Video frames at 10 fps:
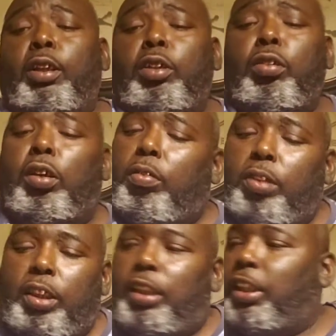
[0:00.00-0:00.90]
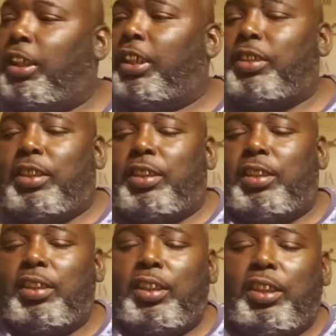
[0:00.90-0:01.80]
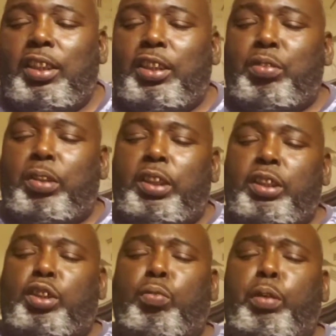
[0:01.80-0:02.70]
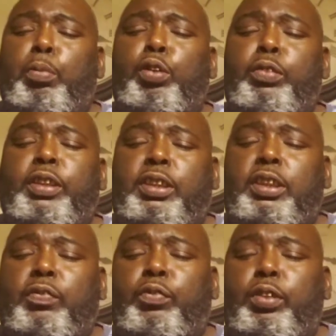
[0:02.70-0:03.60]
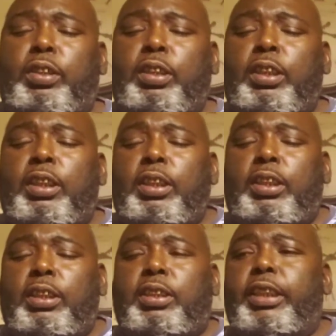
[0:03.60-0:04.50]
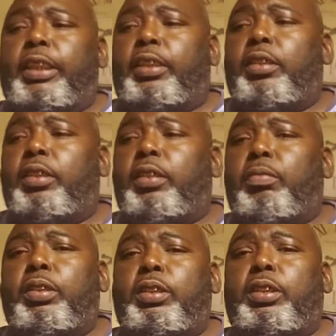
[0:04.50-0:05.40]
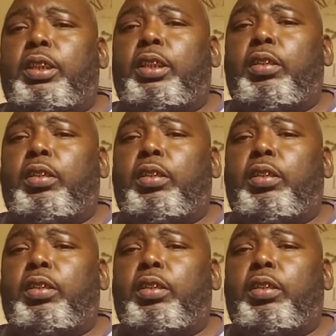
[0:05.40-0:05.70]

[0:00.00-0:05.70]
it is what it is. So we'll move this just for a second here, and we'll sit it